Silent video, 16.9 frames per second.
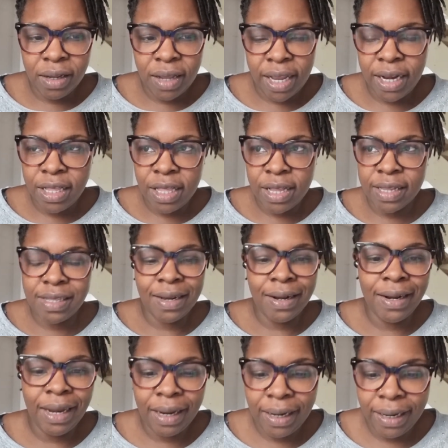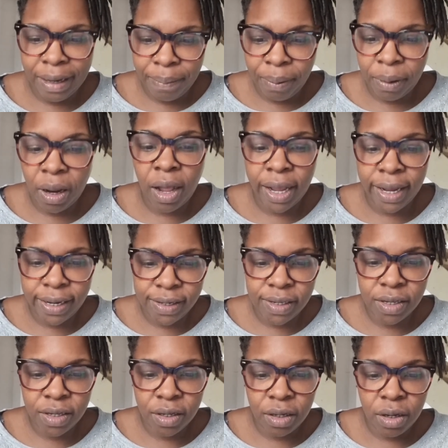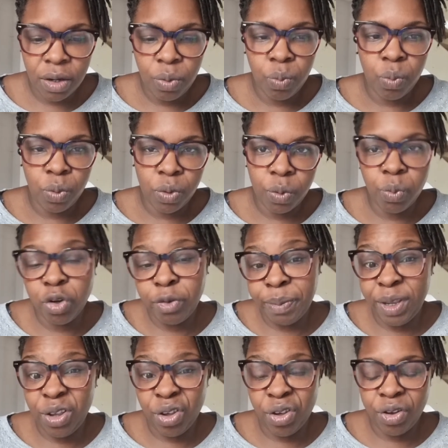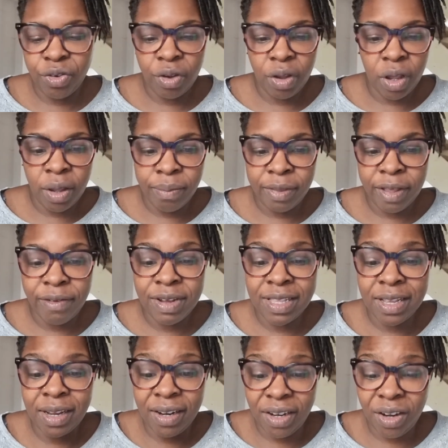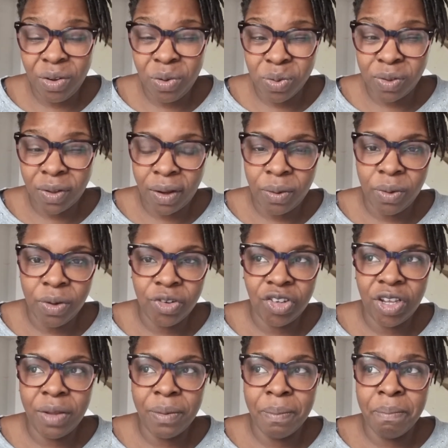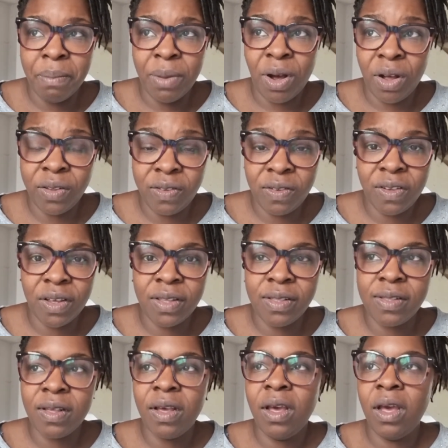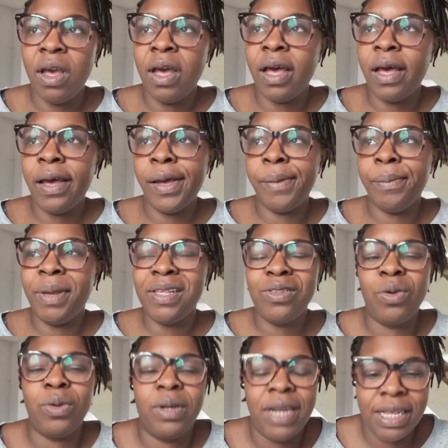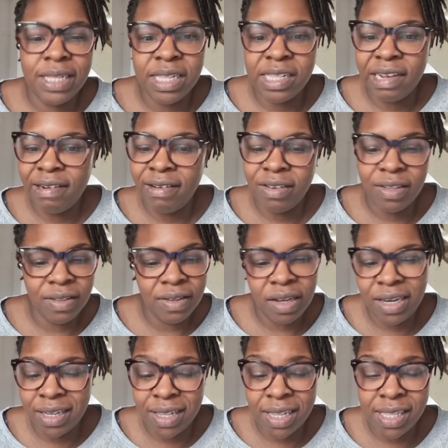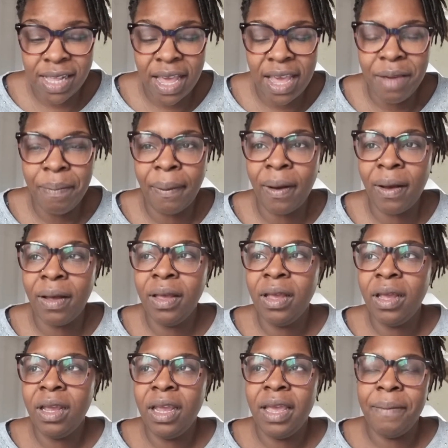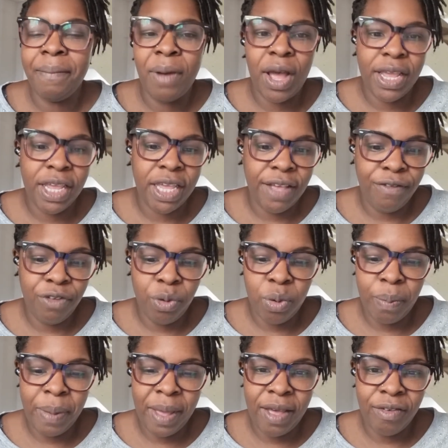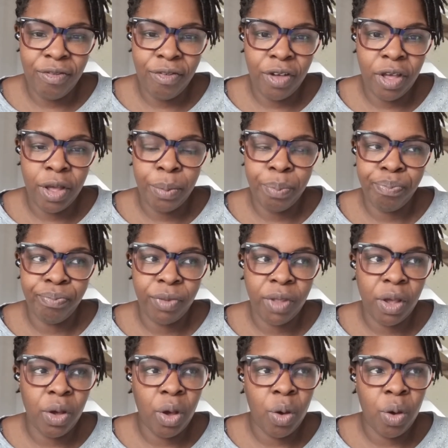anything that's clinically applied would be good. There is a clinical psychology master's. It's not necessary to study, as I say, but it might give you a bit of an